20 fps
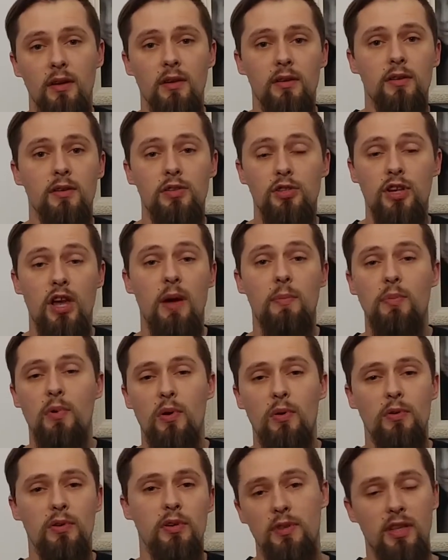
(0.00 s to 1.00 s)
shop
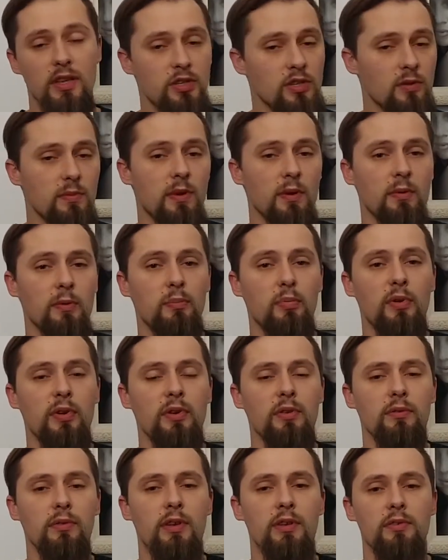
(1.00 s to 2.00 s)
owner, and they should be able to point
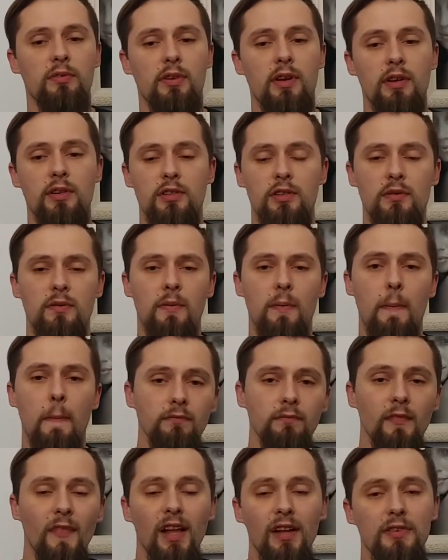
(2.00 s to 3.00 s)
you in the right direction.
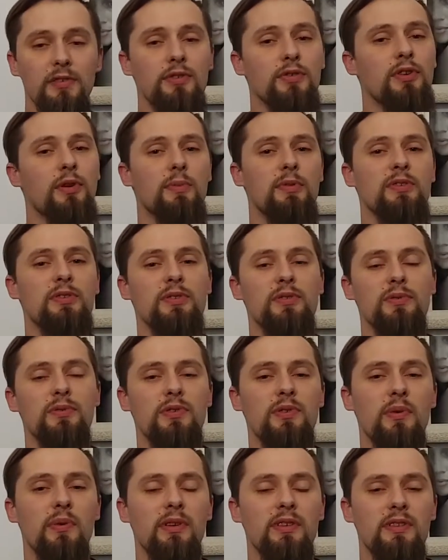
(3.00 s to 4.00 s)
So number 2 is
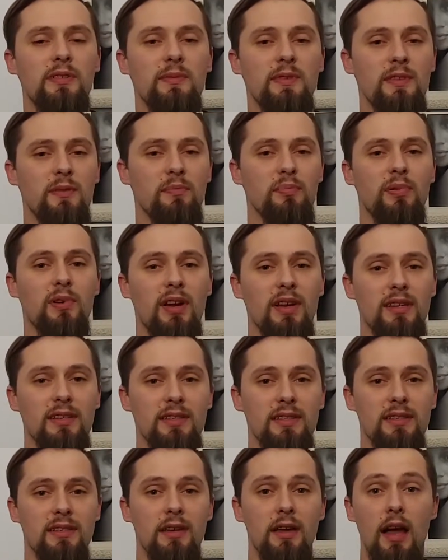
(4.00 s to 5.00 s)
going to be the
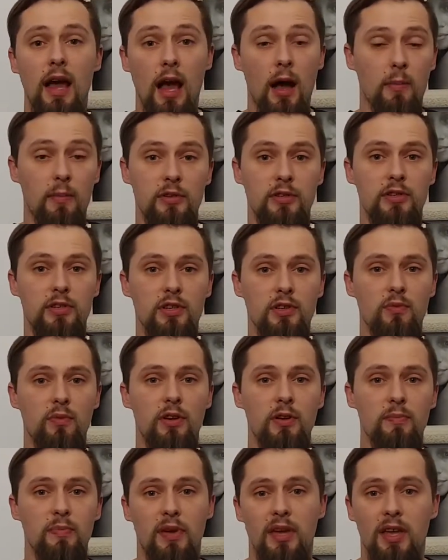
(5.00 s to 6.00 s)
price. How much do you
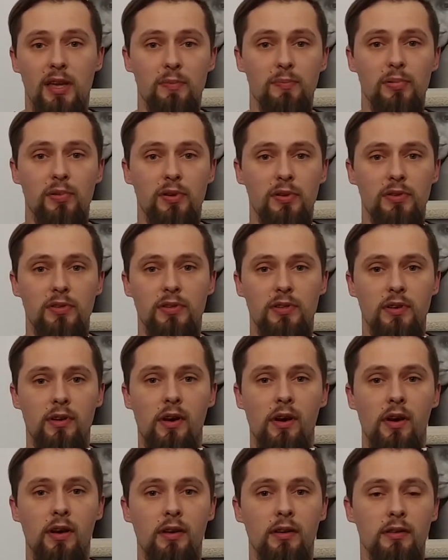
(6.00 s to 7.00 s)
want to pay per
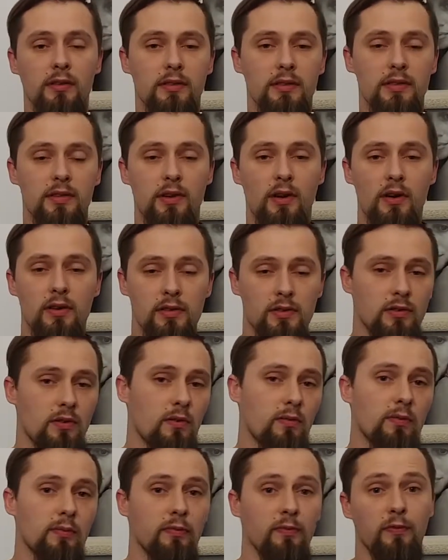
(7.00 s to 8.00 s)
cigar? Cigars can
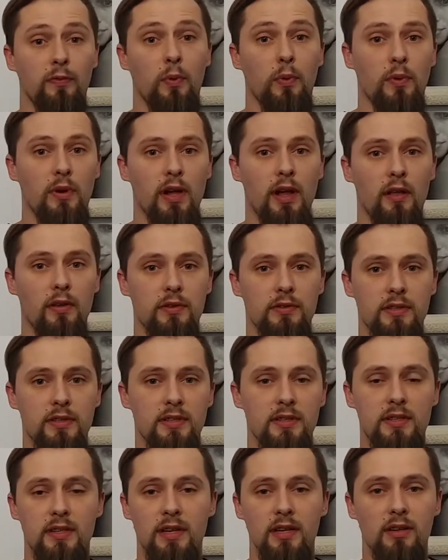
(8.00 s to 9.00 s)
go from $4 a
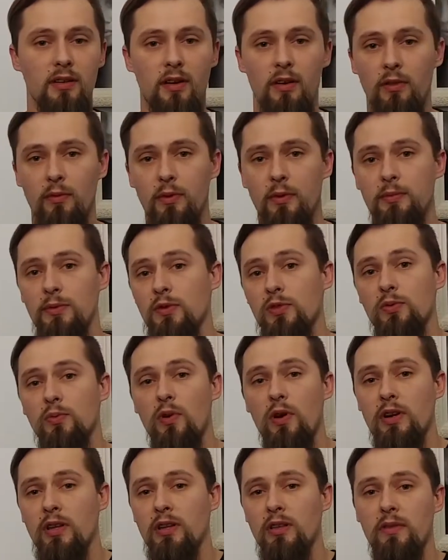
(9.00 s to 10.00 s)
stick all the way up to
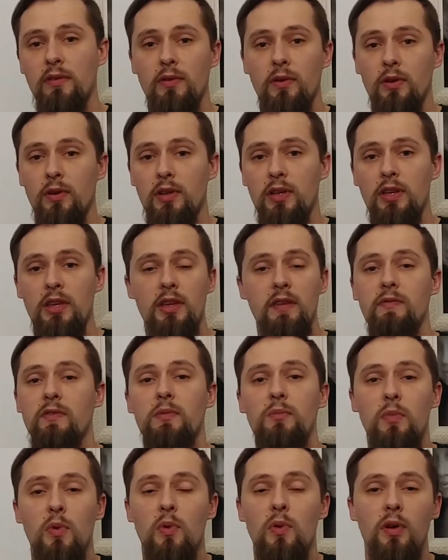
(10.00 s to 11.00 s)
$20, $30, even
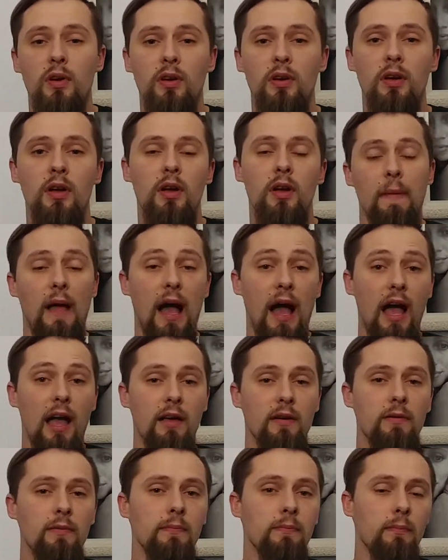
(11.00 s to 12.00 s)
more.
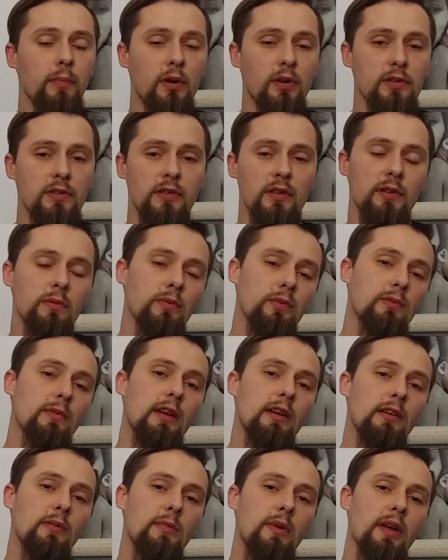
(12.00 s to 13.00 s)
I personally would
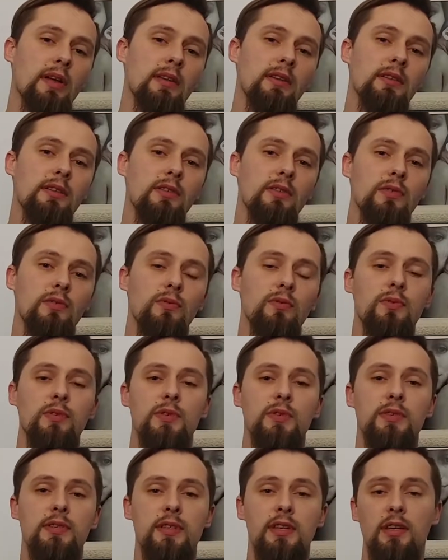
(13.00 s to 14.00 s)
recommend you
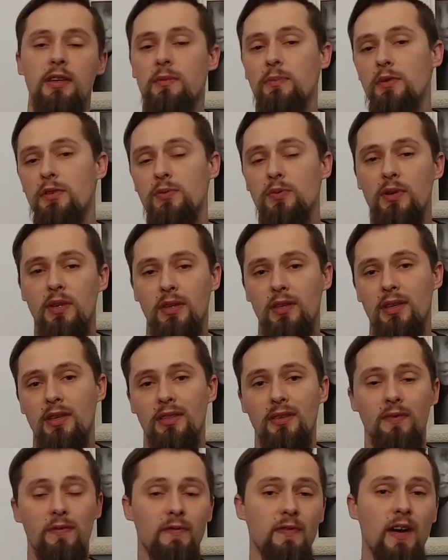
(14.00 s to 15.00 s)
to stick between like
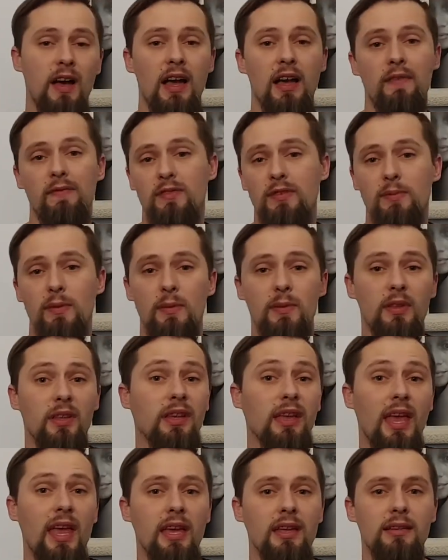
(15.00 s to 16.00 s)
the $5 to maybe
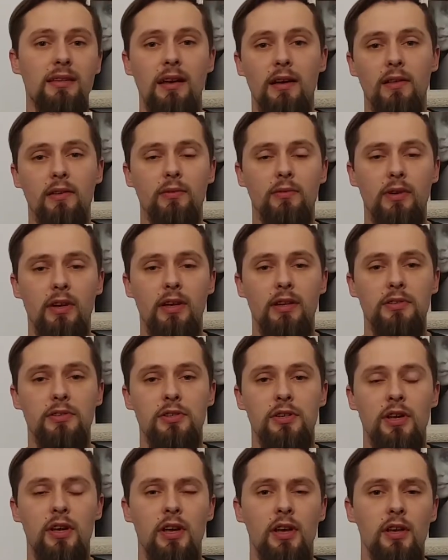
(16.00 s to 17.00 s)
like $8
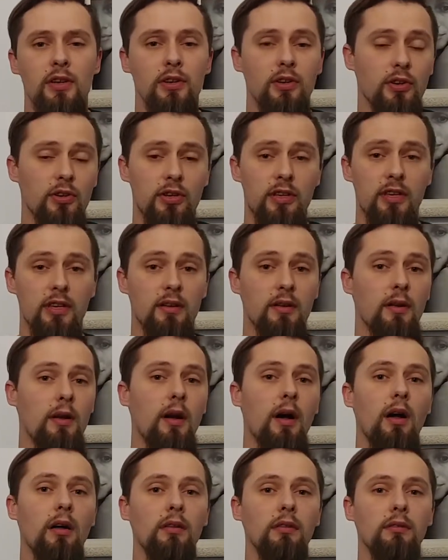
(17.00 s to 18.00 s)
range. You're going to get
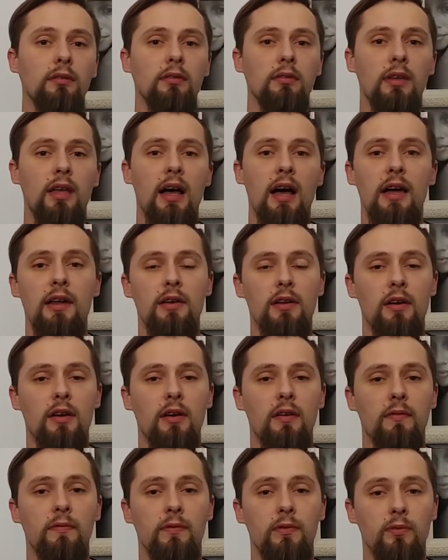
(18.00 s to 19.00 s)
a lot
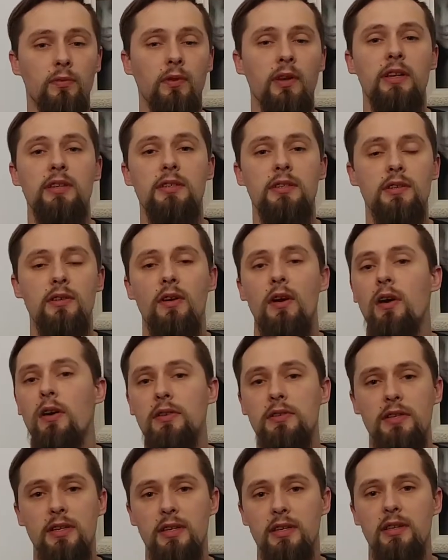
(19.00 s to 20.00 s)
of great
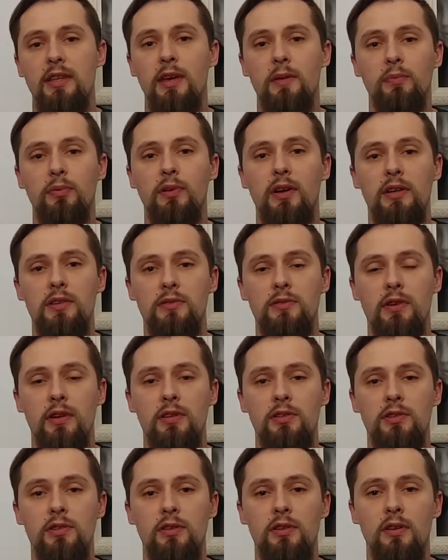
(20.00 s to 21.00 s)
cigars in that price
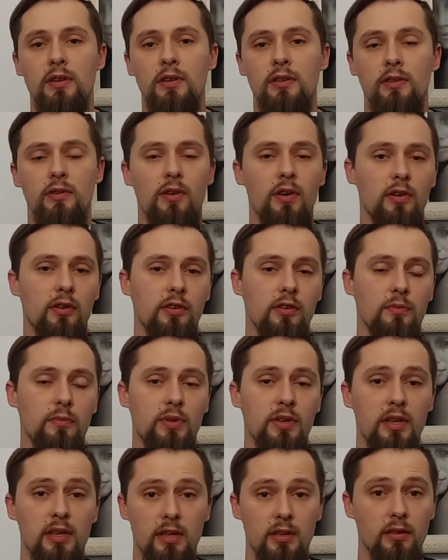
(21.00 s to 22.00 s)
range. They're all going to
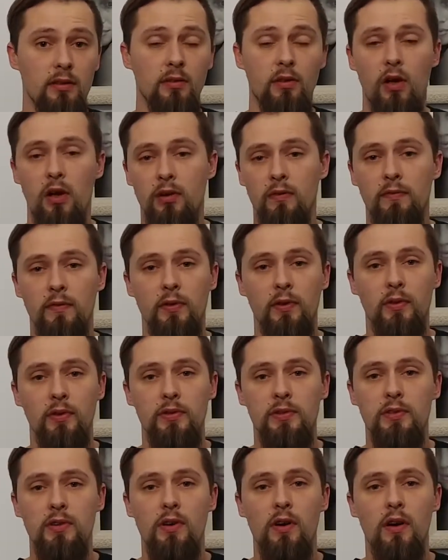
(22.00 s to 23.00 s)
be long filler
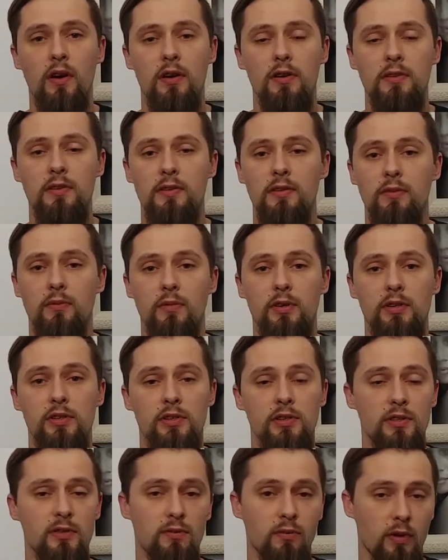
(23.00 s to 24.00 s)
cigars, which
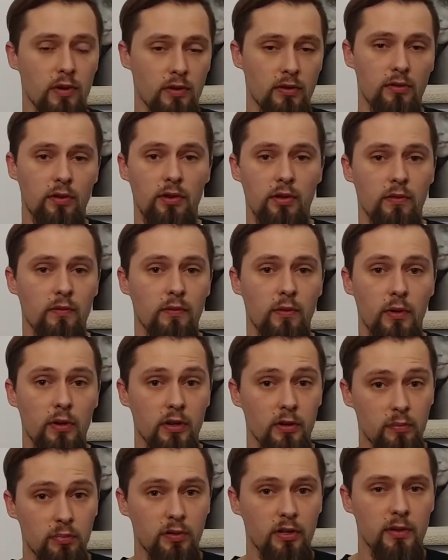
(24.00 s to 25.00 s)
is what you're looking for
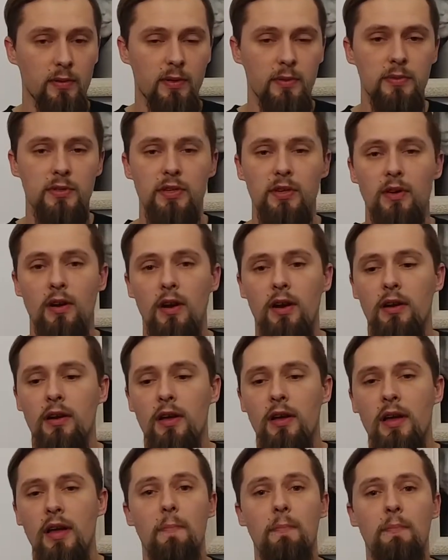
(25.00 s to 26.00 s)
in a premium cigar.
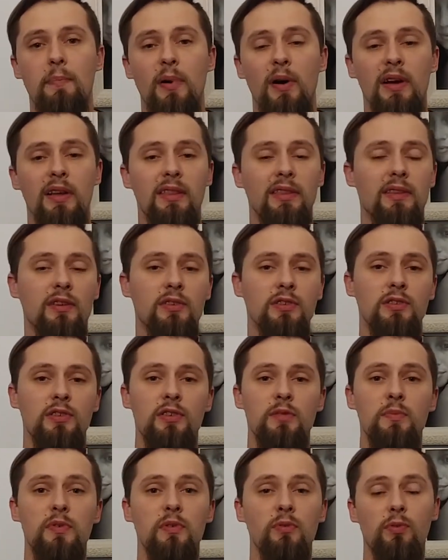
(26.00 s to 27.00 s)
But there's going
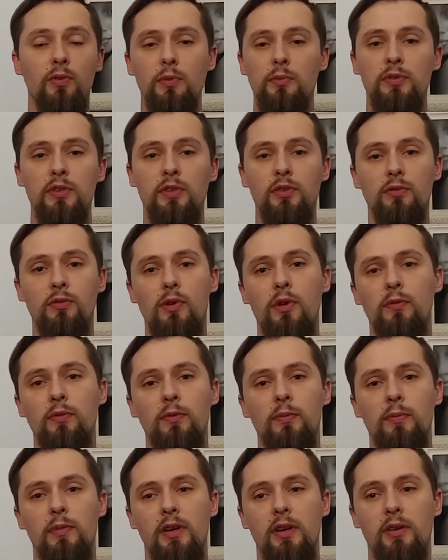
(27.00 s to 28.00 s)
to be room to grow
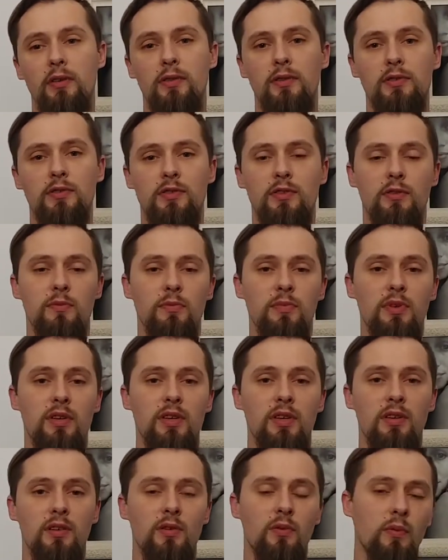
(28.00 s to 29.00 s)
from there. There's going to
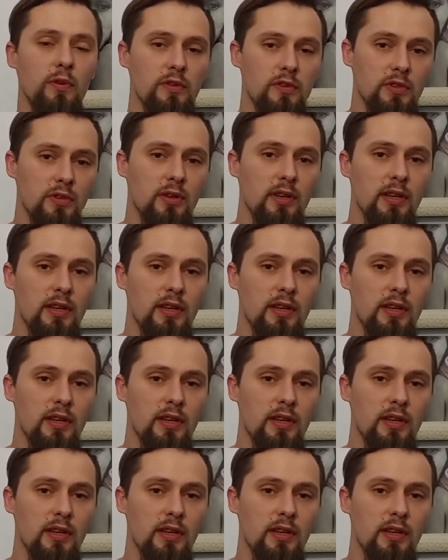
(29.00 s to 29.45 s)
be, once you get